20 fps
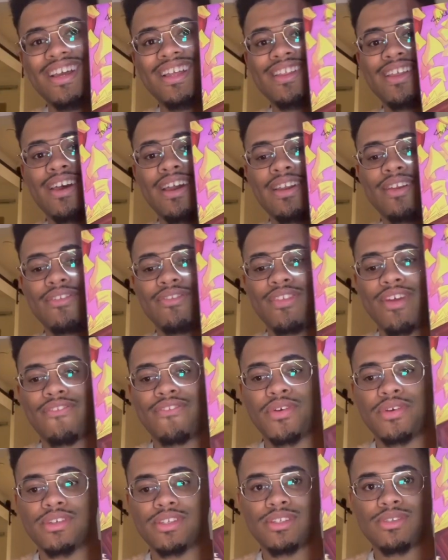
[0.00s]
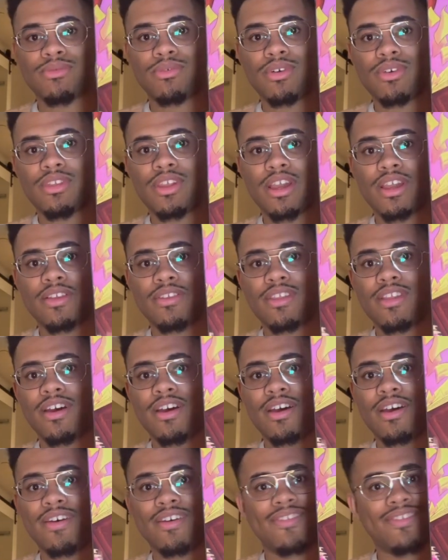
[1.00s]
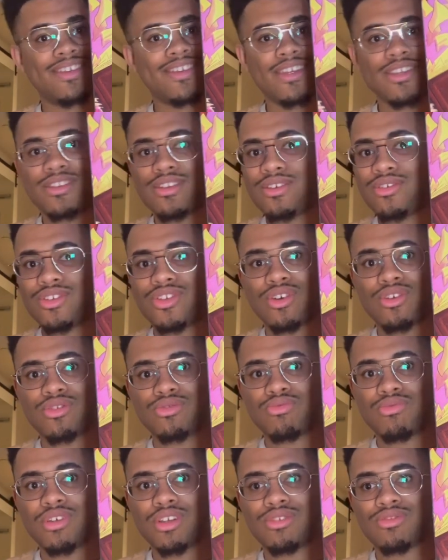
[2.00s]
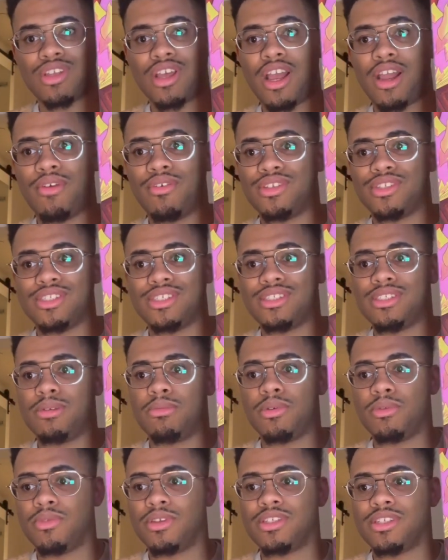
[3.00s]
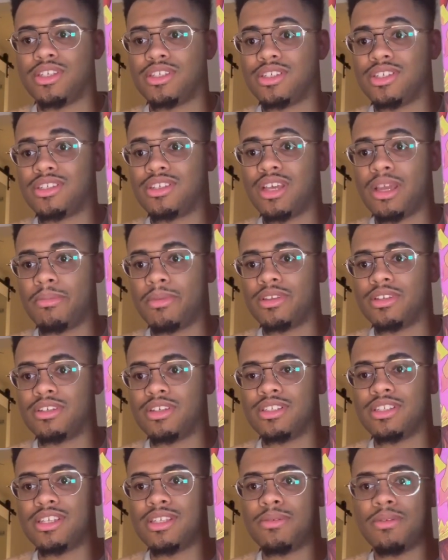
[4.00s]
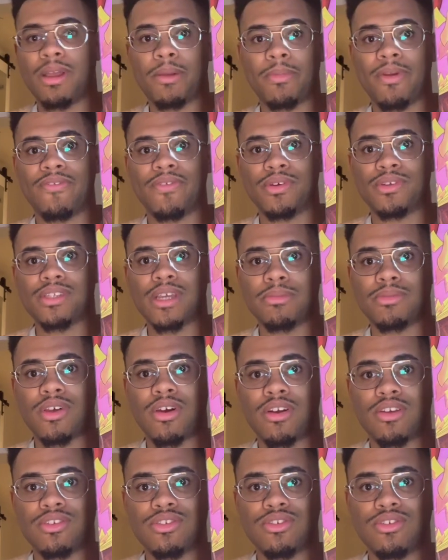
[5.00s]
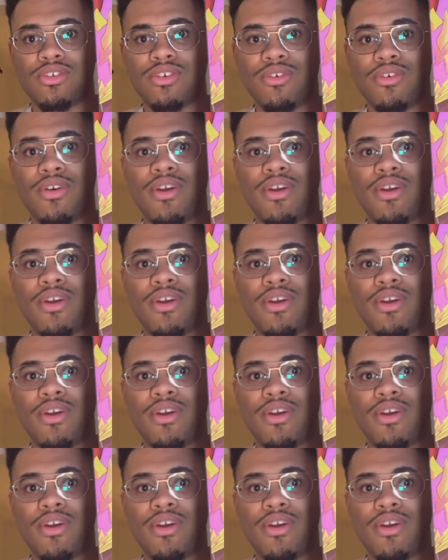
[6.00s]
Like, the first one, like, the Sissy Jones one, I was just steaming with such excitement because this is, like, my first time talking to them.